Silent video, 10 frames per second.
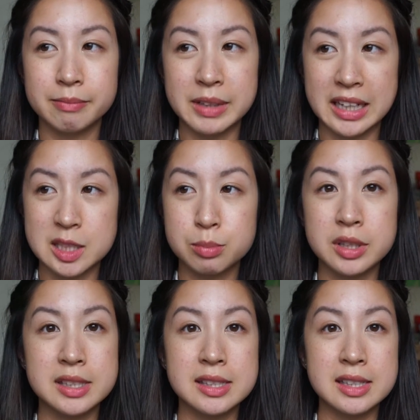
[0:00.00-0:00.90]
I guess,
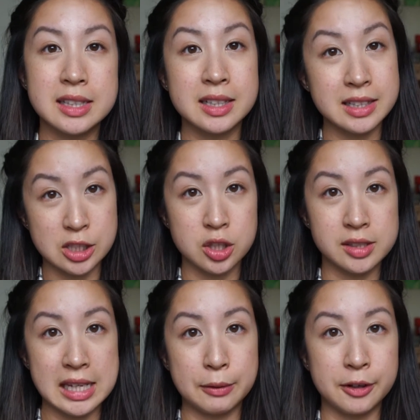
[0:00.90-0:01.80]
pre-existing conditions
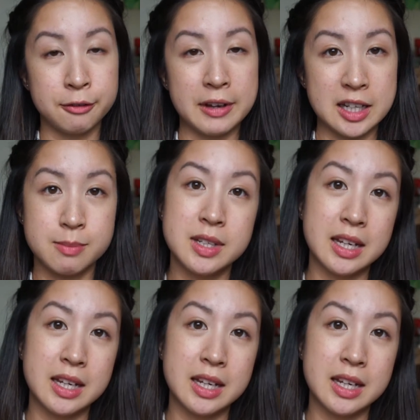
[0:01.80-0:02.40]
that would affect me,